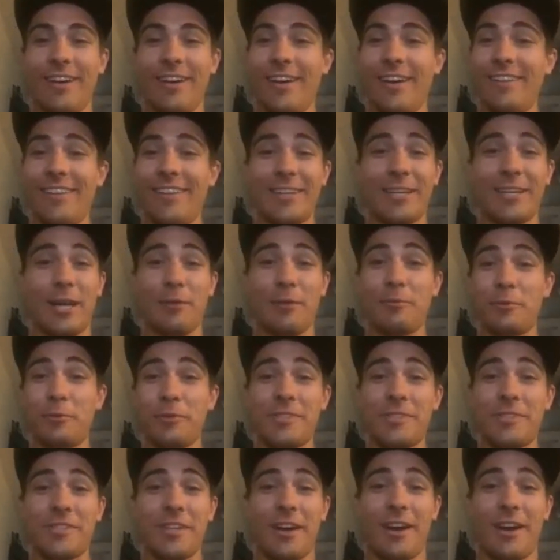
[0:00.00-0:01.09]
I like come to a
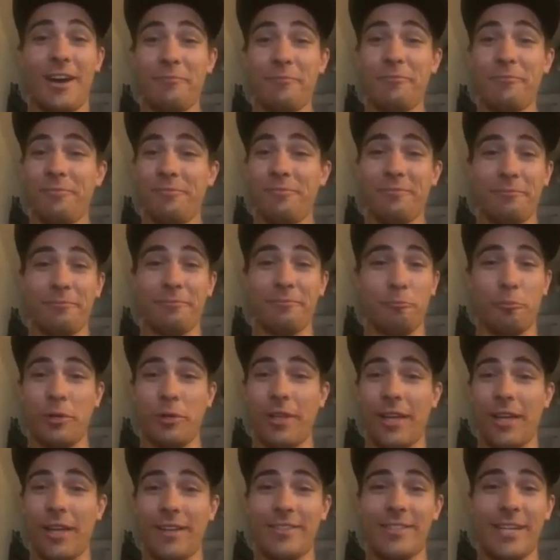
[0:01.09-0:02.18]
stop,
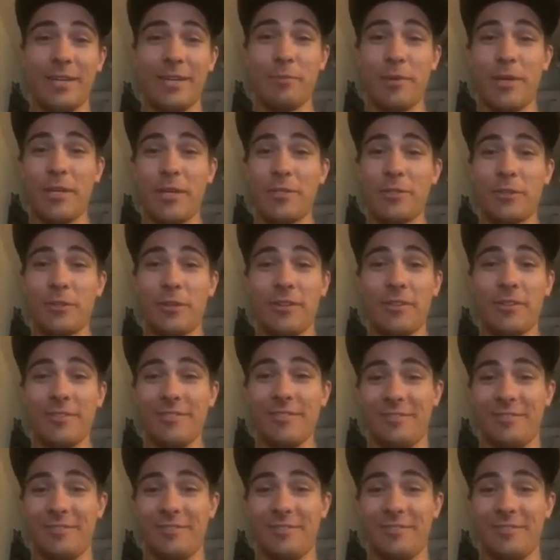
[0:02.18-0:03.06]
pull out a tape measure,